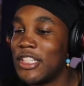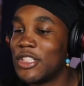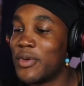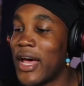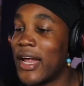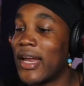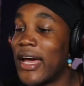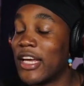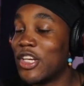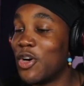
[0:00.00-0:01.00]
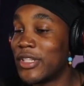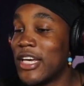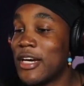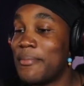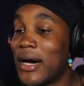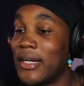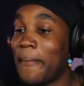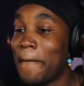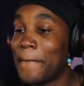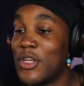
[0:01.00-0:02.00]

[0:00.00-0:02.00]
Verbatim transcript: So that like, yo, think about it.